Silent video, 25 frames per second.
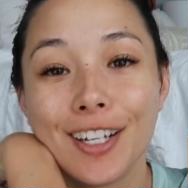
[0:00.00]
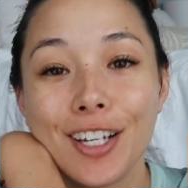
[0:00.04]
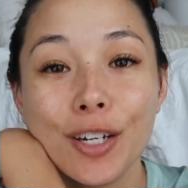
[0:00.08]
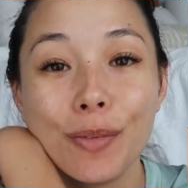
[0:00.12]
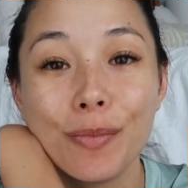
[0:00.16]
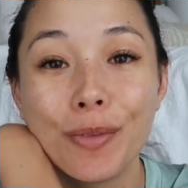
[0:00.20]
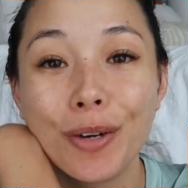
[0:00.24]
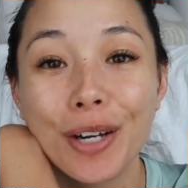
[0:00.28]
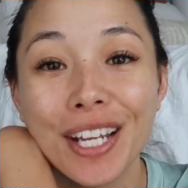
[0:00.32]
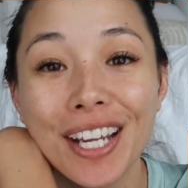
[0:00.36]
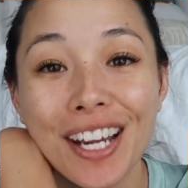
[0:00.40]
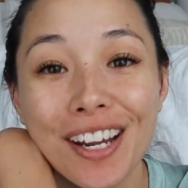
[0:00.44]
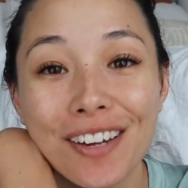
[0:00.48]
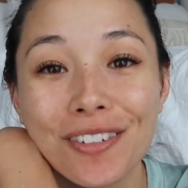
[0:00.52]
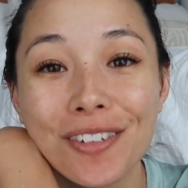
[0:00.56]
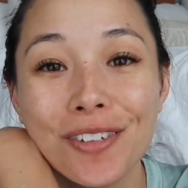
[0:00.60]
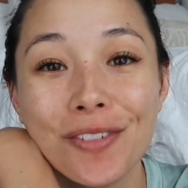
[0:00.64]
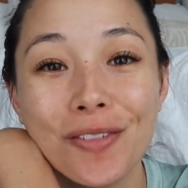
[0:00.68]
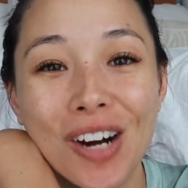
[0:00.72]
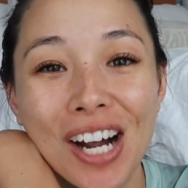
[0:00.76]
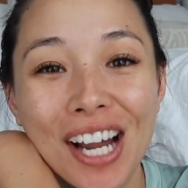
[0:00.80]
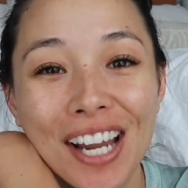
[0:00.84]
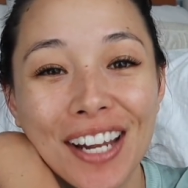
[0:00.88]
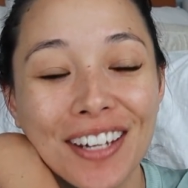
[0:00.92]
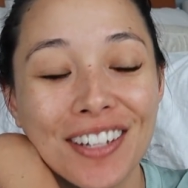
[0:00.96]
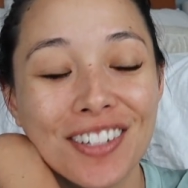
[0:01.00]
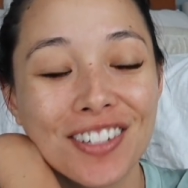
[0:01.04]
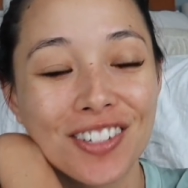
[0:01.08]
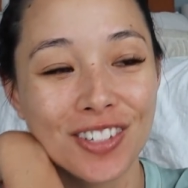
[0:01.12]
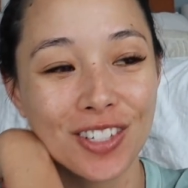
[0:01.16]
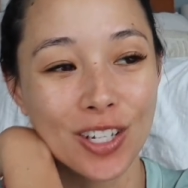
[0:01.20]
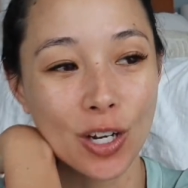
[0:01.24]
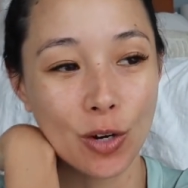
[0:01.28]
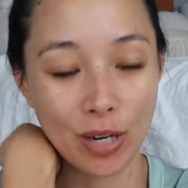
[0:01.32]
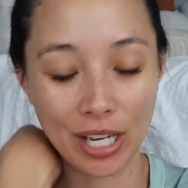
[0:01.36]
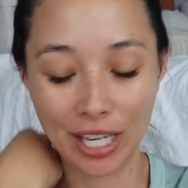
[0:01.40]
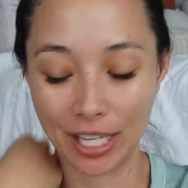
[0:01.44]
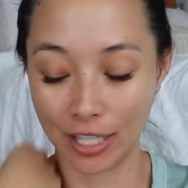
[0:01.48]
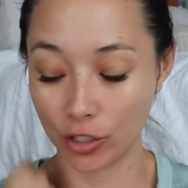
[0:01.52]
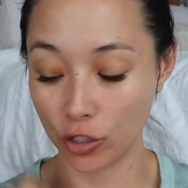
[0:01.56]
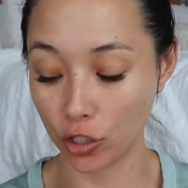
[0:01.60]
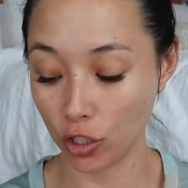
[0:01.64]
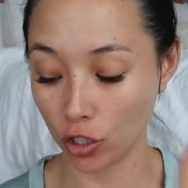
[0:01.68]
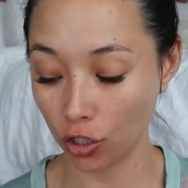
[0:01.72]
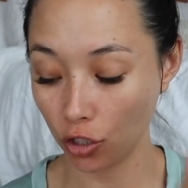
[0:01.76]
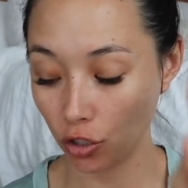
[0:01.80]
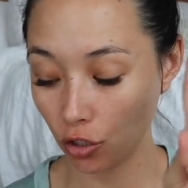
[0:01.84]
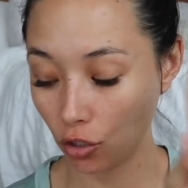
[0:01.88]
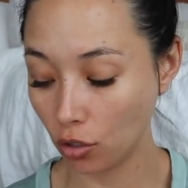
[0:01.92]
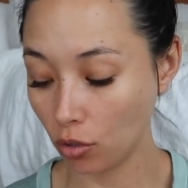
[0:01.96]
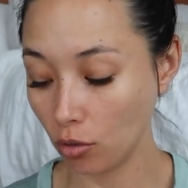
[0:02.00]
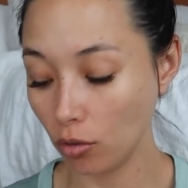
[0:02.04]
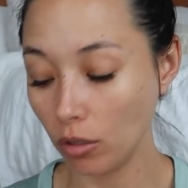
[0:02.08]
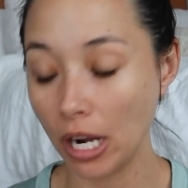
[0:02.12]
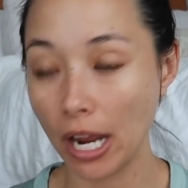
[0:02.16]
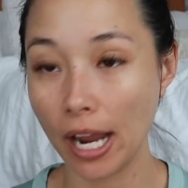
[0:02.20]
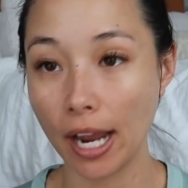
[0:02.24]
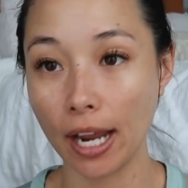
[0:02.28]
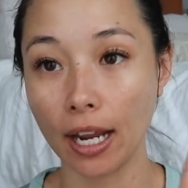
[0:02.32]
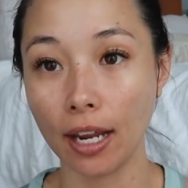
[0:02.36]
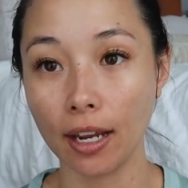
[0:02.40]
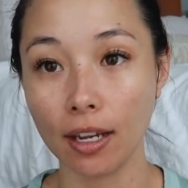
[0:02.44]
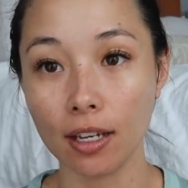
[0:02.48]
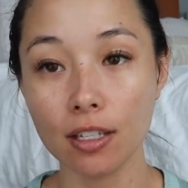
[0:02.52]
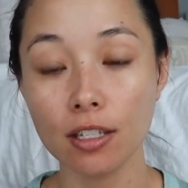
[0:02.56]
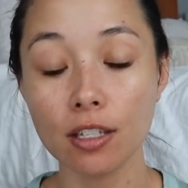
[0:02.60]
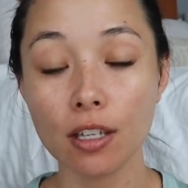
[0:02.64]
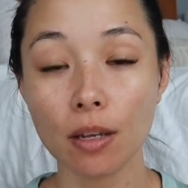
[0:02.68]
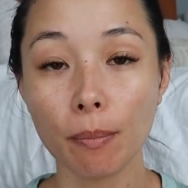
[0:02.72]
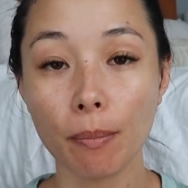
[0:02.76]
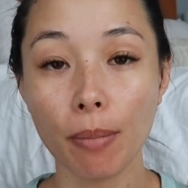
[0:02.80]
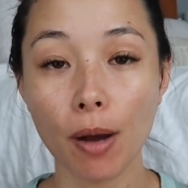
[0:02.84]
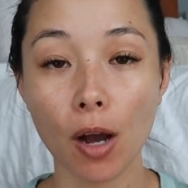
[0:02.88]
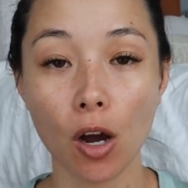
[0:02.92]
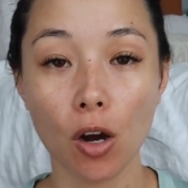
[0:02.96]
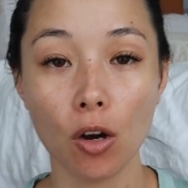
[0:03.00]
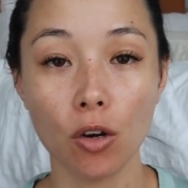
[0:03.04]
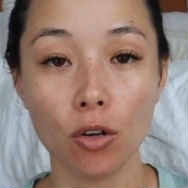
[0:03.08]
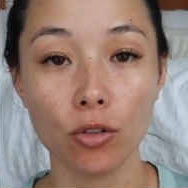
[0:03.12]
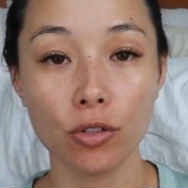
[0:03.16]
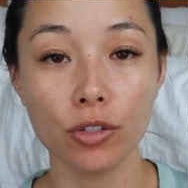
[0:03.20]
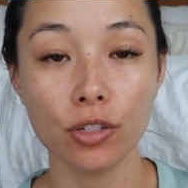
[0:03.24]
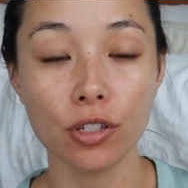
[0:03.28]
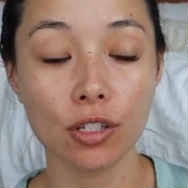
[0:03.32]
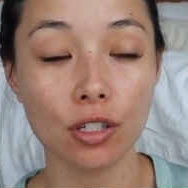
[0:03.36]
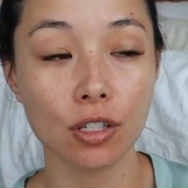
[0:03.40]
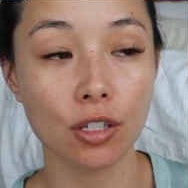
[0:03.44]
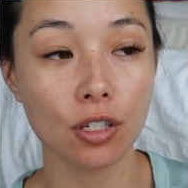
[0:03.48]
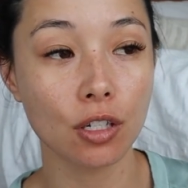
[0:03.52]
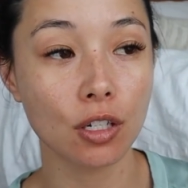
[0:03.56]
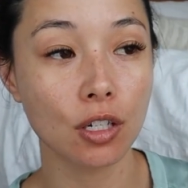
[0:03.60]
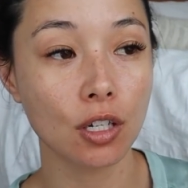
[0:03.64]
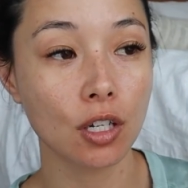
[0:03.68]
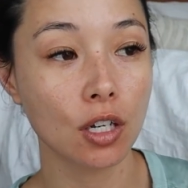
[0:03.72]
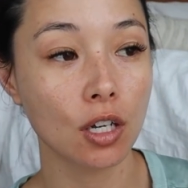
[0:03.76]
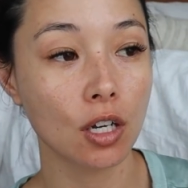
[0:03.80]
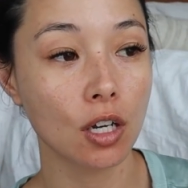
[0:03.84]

Good morning, everyone. So it's 2 days post